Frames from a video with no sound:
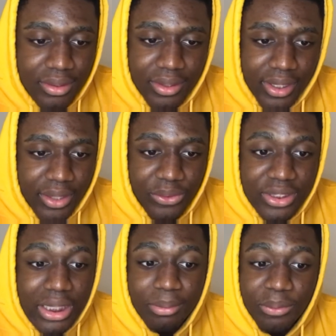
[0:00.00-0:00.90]
Nigga, you
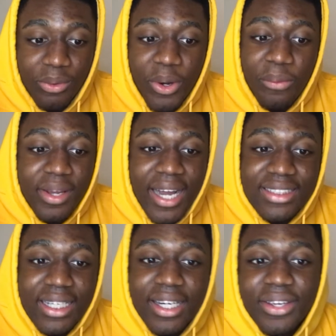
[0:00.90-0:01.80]
stepped the wrong way.
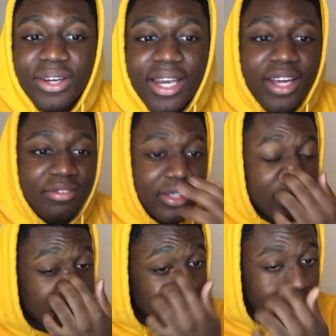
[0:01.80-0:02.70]
That's the end of your life,
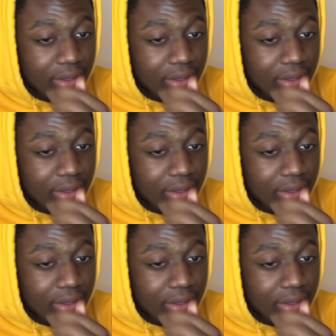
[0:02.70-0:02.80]
nigga.